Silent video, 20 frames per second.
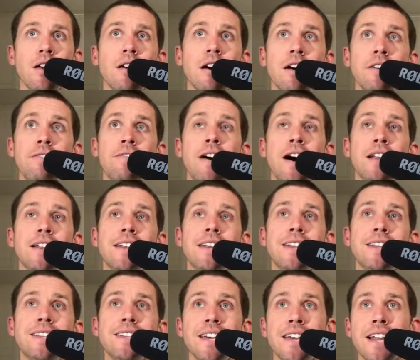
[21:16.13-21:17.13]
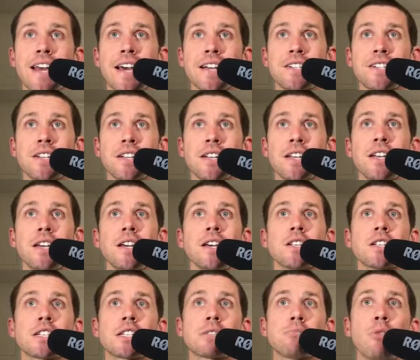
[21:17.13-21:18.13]
I finally did actually
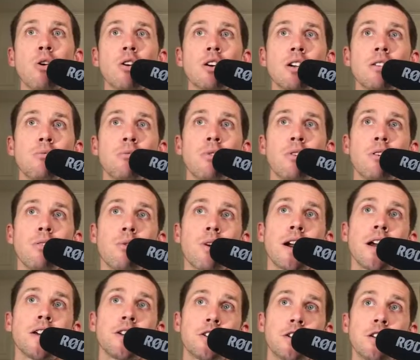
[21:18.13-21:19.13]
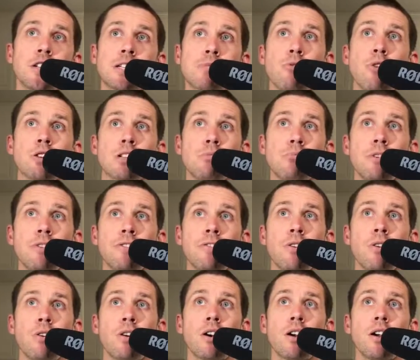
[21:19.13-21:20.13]
smoke them where I should have smoked them
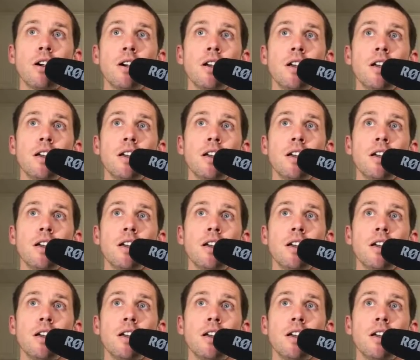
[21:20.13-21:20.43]
before,